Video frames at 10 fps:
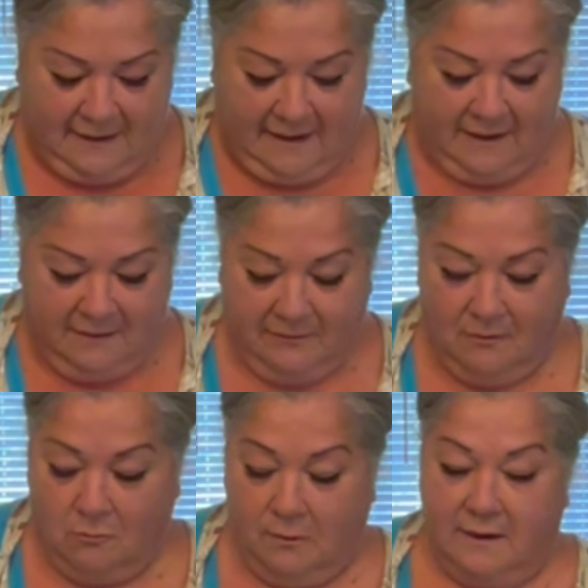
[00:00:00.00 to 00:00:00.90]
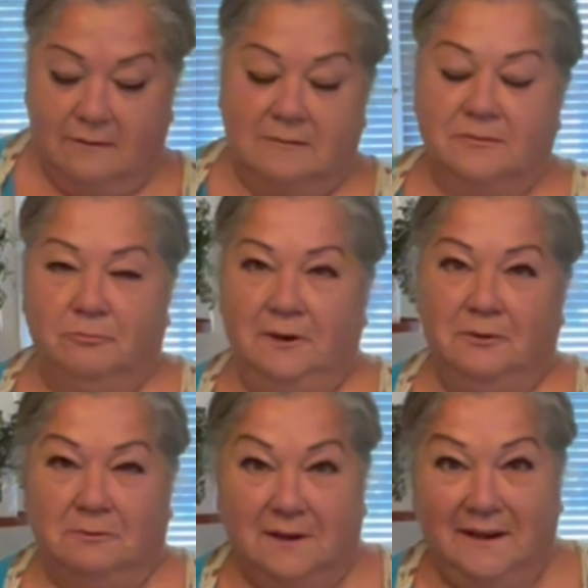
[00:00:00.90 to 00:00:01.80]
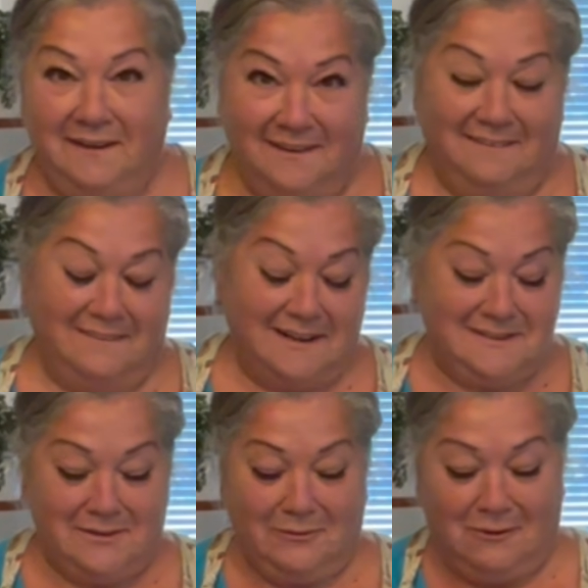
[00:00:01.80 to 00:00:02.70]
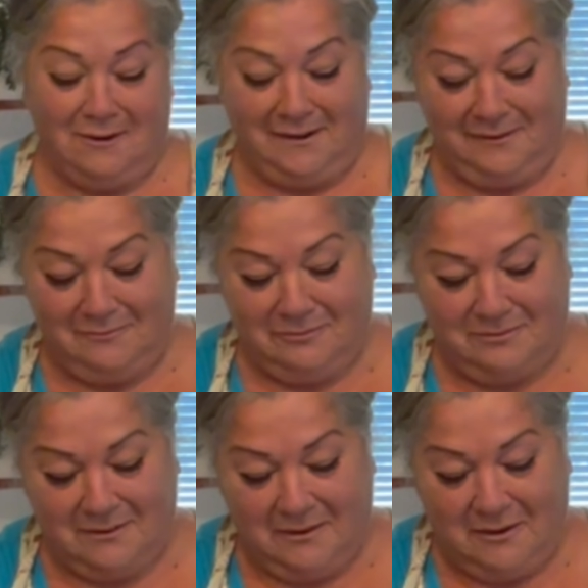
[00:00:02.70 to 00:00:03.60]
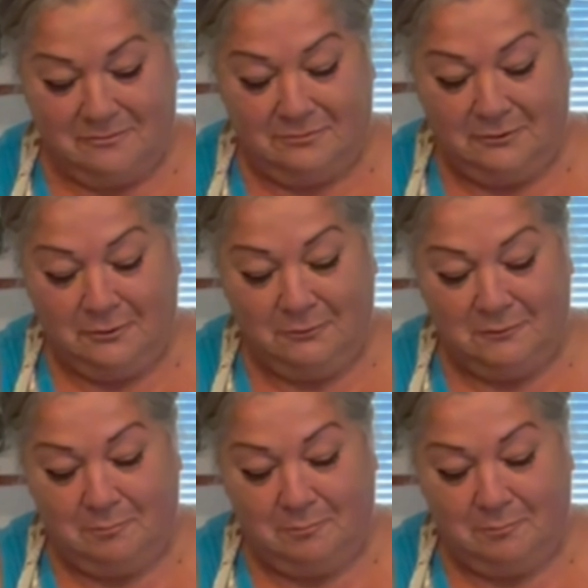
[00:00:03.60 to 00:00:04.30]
And I thought, wow, if we don't like it, that's a lot of food.